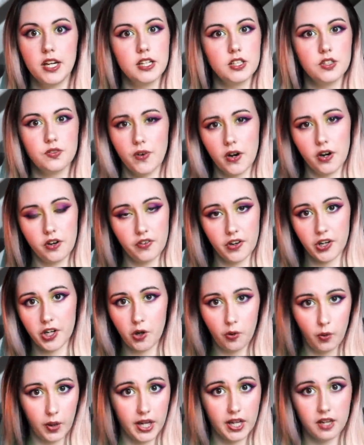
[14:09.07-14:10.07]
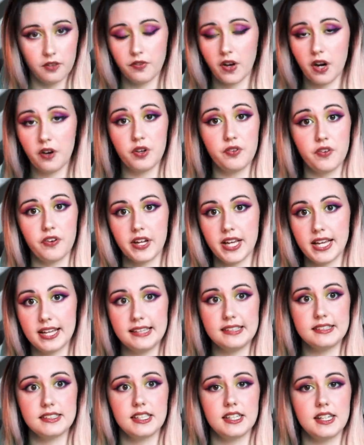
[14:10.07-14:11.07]
It's very, very quick, very, very
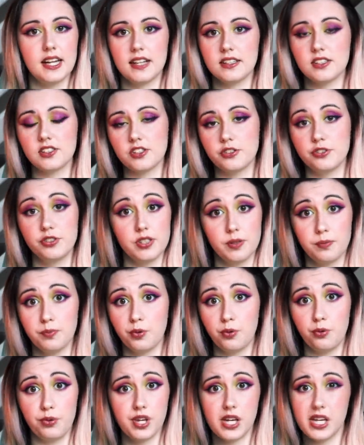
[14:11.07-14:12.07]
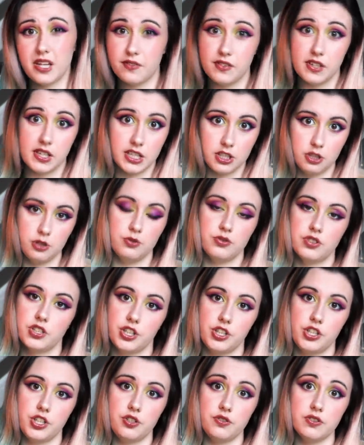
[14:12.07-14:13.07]
easy, and so simple that even littles
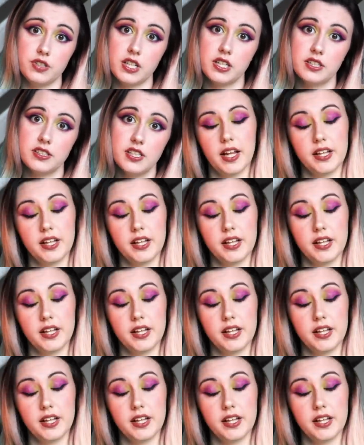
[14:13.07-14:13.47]
can use it.